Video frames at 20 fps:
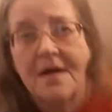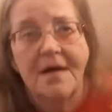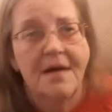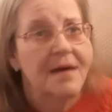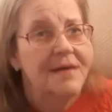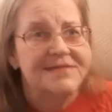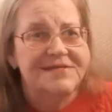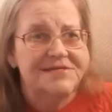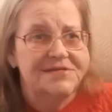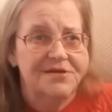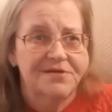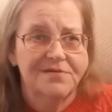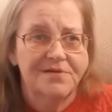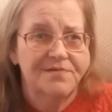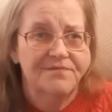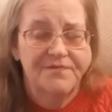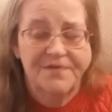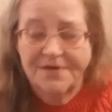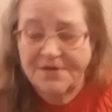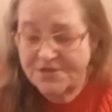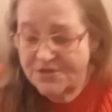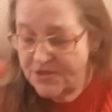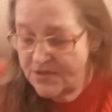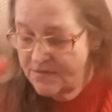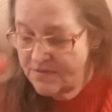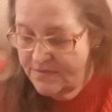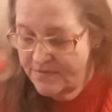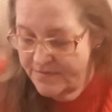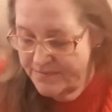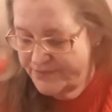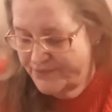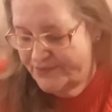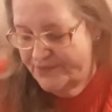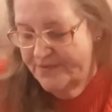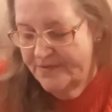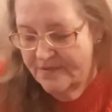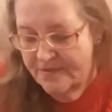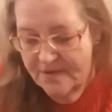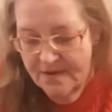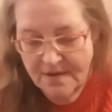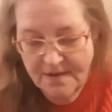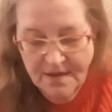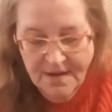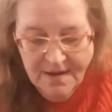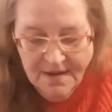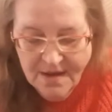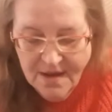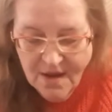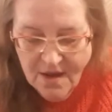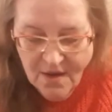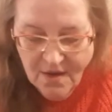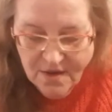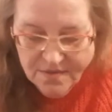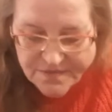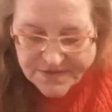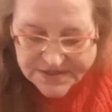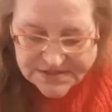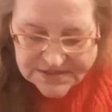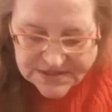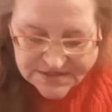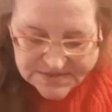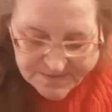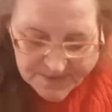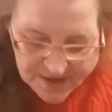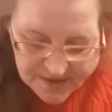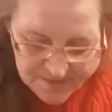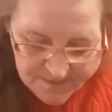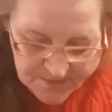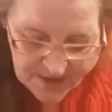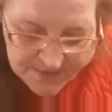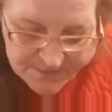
I still didn't finish it. This has been my